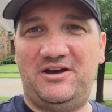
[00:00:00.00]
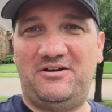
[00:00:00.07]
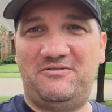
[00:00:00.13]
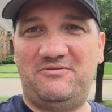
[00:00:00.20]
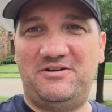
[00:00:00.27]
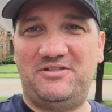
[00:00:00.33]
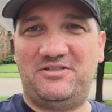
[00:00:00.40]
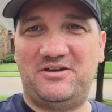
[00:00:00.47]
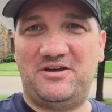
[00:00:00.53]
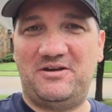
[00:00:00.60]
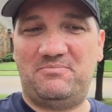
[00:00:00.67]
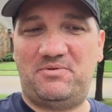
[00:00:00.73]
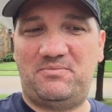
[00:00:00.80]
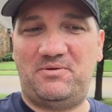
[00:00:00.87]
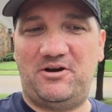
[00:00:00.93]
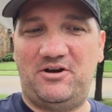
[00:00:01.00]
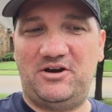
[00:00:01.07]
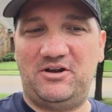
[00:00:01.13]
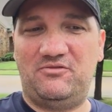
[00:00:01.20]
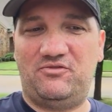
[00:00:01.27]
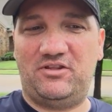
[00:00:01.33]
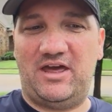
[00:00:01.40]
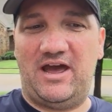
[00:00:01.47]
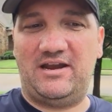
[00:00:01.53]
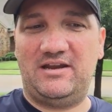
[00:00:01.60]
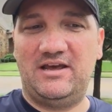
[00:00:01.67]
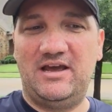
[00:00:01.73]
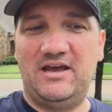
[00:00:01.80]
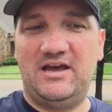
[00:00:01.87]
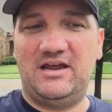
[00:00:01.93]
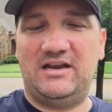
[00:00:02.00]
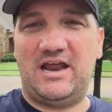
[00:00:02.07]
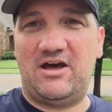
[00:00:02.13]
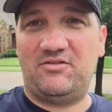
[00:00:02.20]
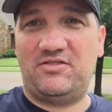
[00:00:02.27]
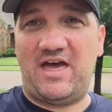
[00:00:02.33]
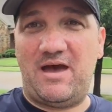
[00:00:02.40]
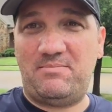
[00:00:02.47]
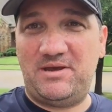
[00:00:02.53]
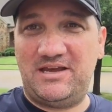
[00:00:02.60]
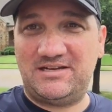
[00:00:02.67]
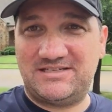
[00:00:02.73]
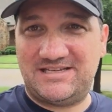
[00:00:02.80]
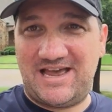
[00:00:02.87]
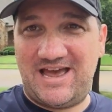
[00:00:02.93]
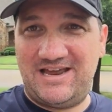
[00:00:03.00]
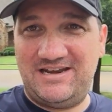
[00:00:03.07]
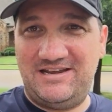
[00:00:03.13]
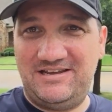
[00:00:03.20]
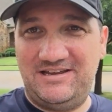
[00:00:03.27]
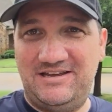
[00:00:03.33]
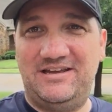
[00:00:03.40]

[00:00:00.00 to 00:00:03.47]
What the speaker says: with preparing you for that. And now, that being said,